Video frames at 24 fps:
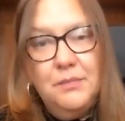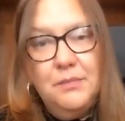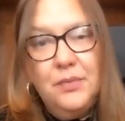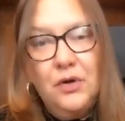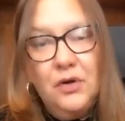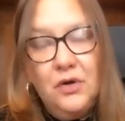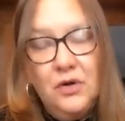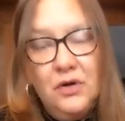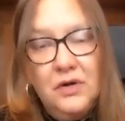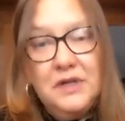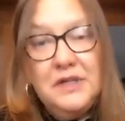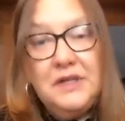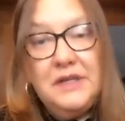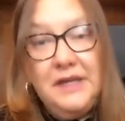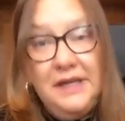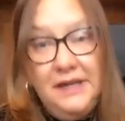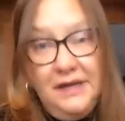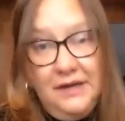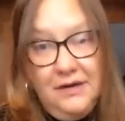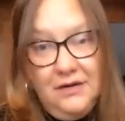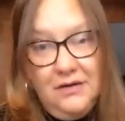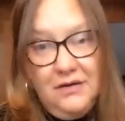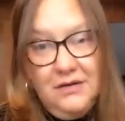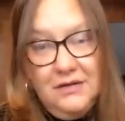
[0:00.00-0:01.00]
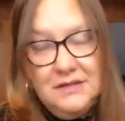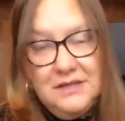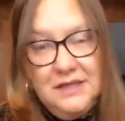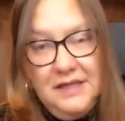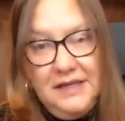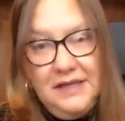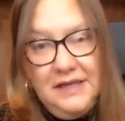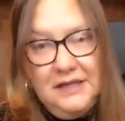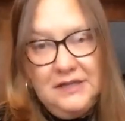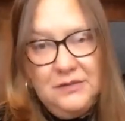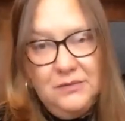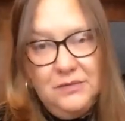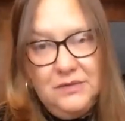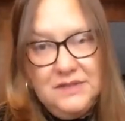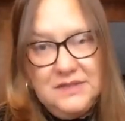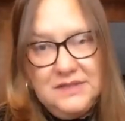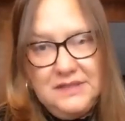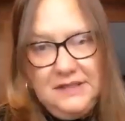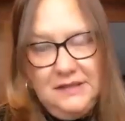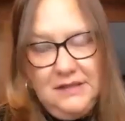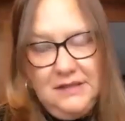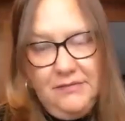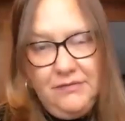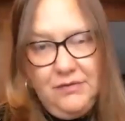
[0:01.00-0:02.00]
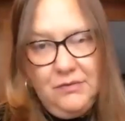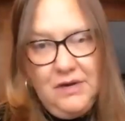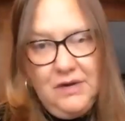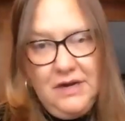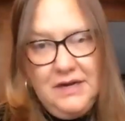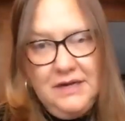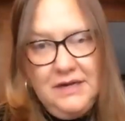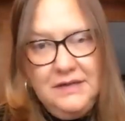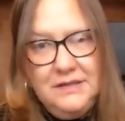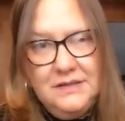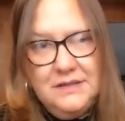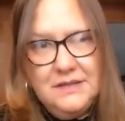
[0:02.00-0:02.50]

per year to annual sea level rise.